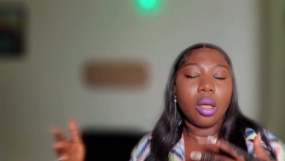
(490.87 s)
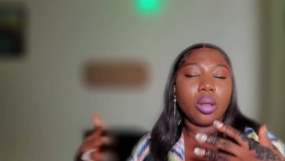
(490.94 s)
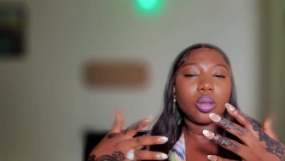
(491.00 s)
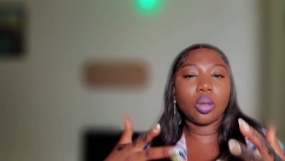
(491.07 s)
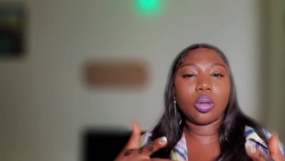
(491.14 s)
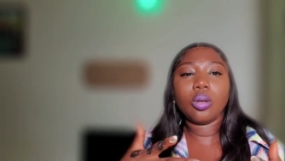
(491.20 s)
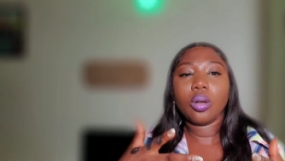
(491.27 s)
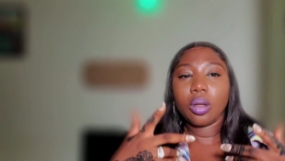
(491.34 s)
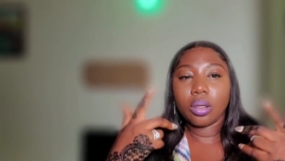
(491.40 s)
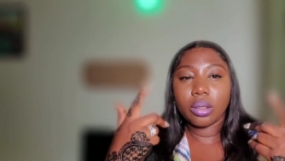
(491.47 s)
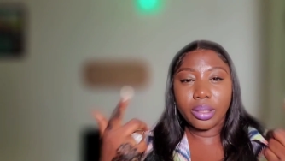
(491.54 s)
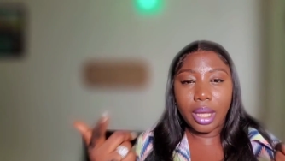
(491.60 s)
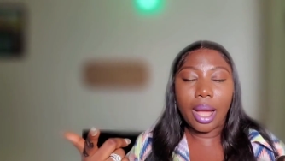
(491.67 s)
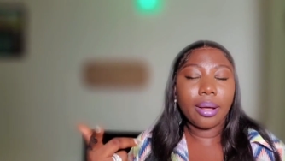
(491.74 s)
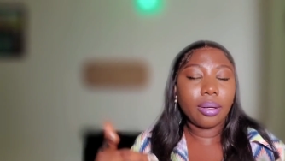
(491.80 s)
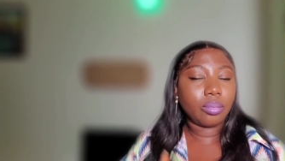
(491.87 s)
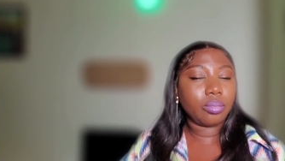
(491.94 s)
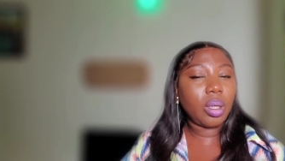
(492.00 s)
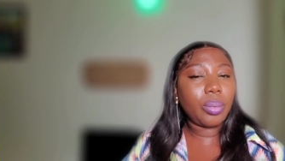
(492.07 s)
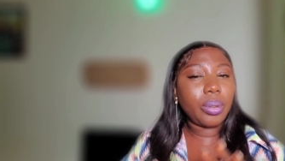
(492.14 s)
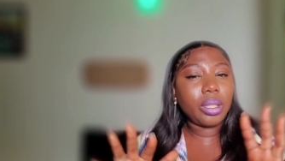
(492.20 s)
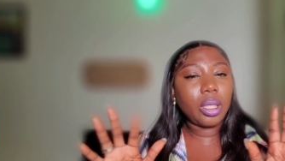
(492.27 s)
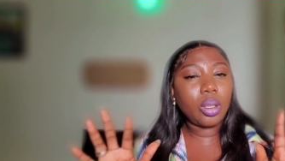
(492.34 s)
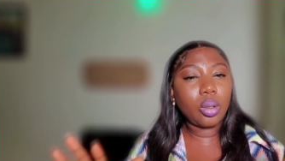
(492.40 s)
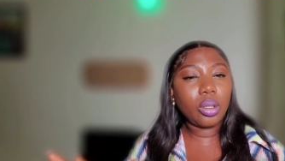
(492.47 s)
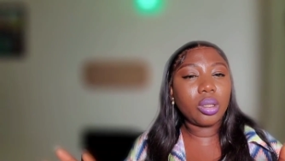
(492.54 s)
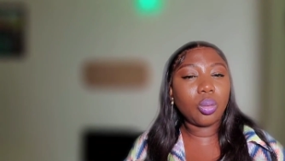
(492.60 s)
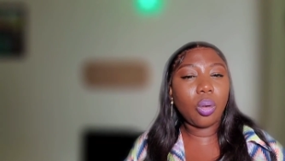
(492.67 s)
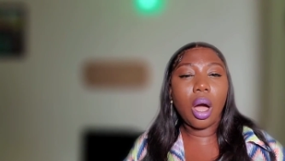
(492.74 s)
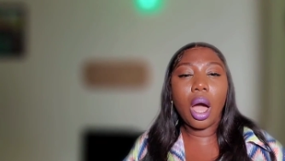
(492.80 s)
So yeah, maybe Nelo
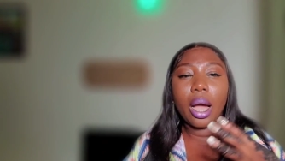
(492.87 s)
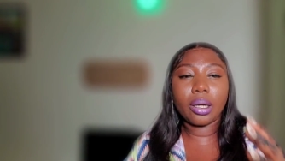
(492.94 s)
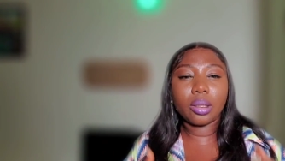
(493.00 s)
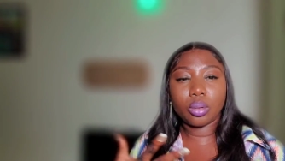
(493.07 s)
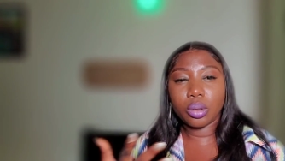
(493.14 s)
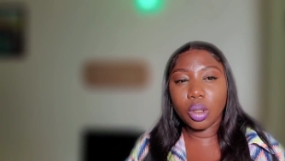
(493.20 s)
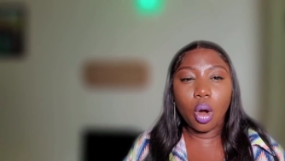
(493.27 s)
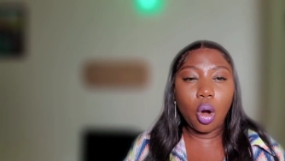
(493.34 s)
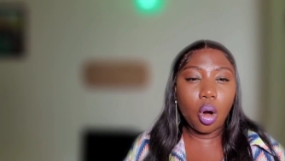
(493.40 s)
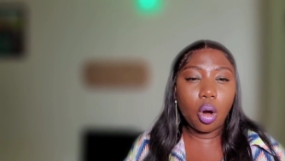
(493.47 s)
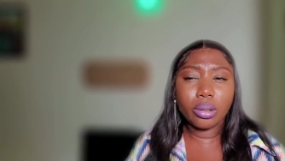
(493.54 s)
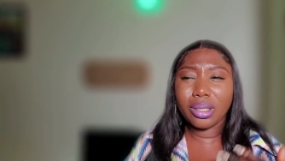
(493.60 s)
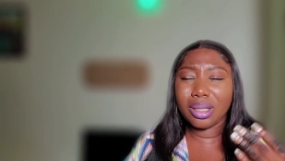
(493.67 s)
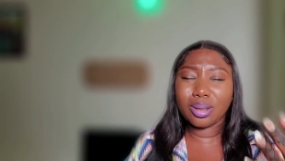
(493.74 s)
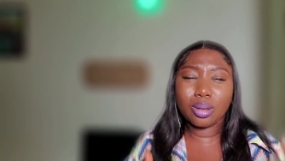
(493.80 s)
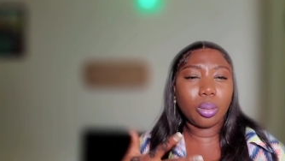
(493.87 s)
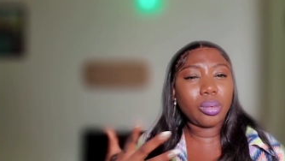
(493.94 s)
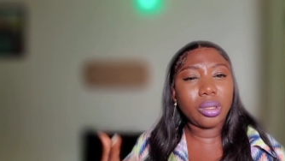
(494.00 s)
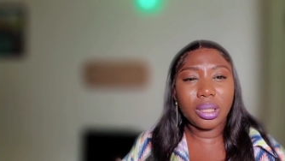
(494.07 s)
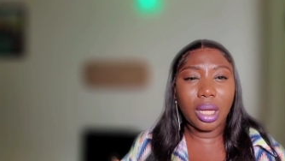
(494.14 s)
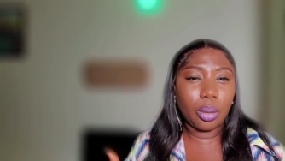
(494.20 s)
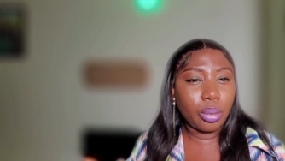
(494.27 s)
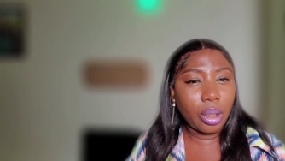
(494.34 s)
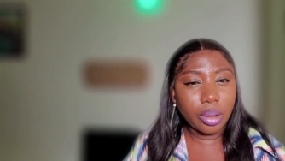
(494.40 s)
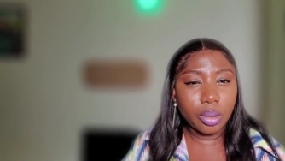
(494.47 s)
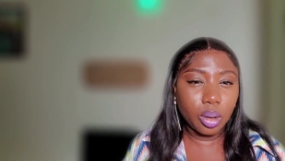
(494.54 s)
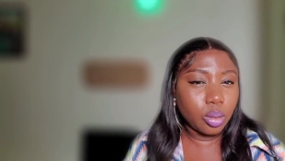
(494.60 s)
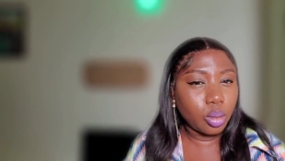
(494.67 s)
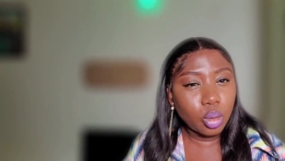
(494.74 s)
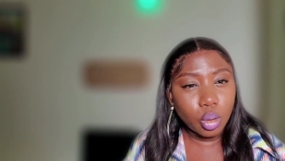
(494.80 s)
is more angry, or there's something that we are
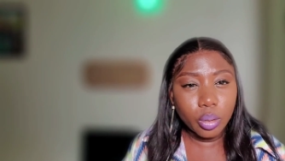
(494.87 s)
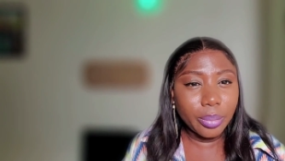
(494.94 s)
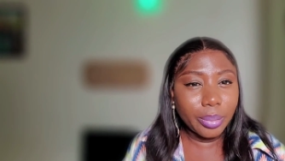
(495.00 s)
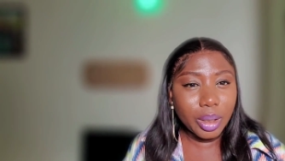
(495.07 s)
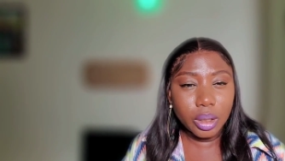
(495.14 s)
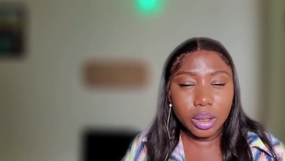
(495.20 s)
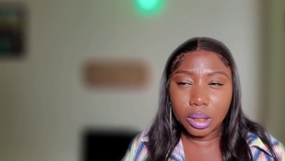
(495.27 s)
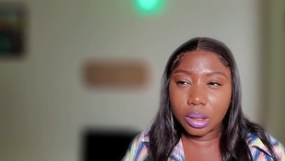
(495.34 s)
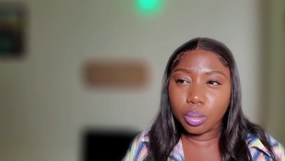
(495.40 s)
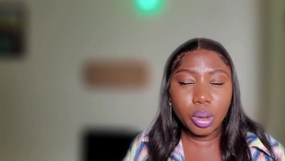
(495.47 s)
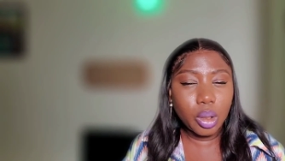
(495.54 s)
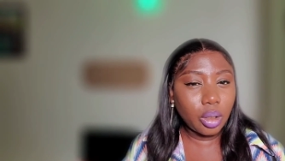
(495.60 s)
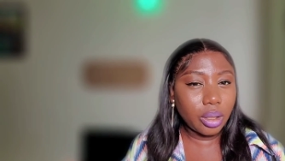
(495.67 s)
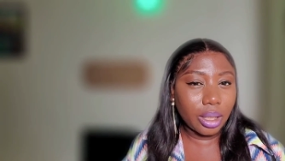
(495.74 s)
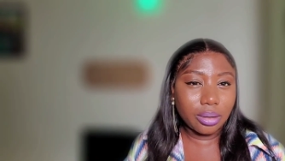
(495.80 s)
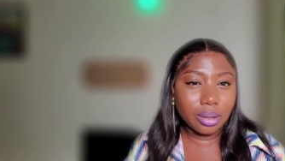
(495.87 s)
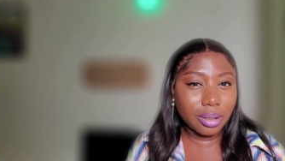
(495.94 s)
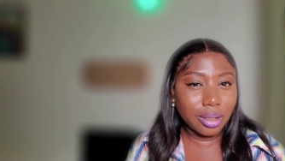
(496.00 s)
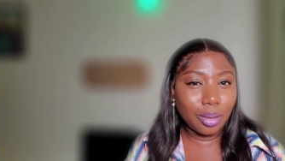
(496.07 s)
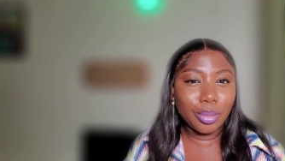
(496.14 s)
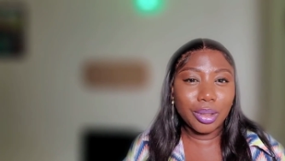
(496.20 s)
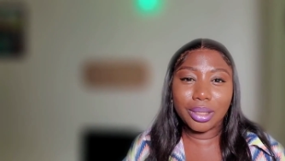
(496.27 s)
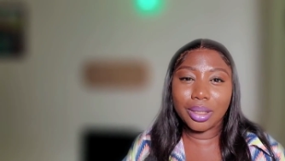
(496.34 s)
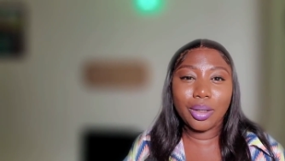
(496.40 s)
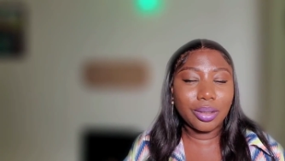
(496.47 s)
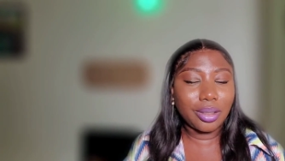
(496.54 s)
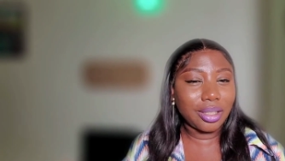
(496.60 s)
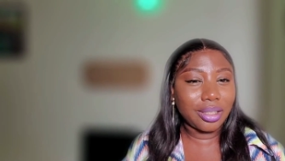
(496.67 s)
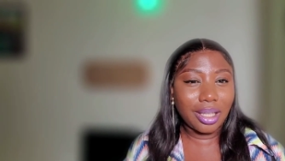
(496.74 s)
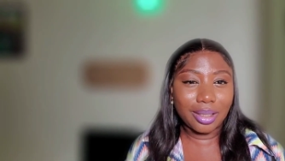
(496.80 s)
not knowing because we know that Ogom is the
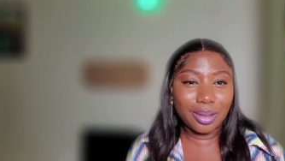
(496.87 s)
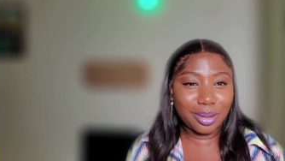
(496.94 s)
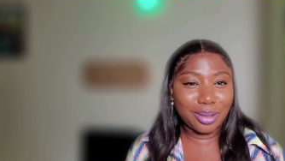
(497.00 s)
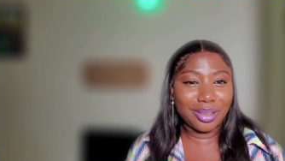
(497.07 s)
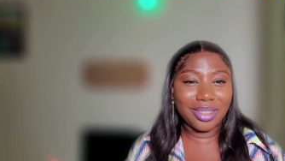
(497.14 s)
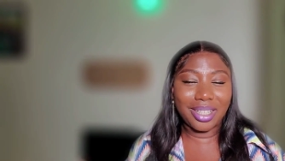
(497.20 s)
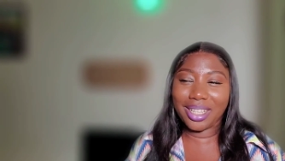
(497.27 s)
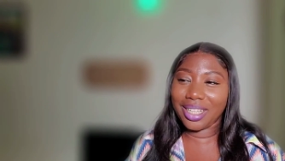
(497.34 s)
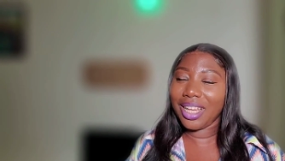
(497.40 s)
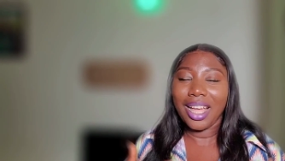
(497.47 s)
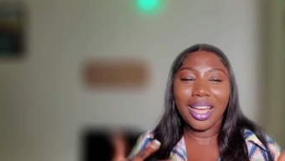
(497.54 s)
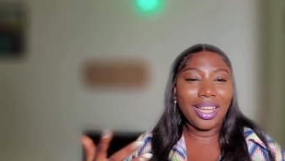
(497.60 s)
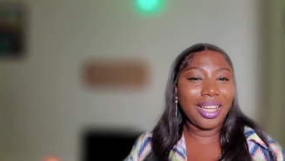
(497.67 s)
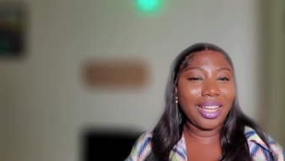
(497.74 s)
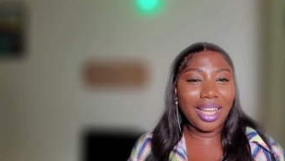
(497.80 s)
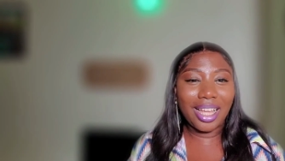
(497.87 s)
goddaughter to uh,